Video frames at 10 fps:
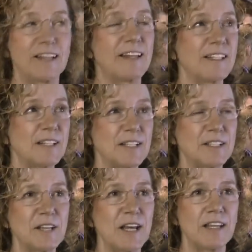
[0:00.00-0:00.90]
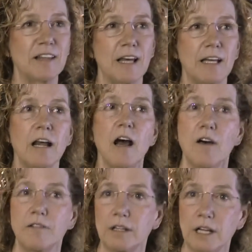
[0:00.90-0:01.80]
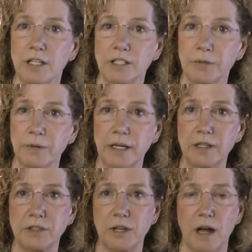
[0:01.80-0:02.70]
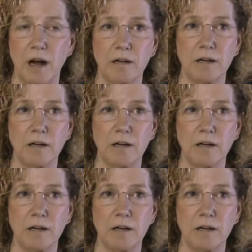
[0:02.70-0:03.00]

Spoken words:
That's not to say that the larger rigs are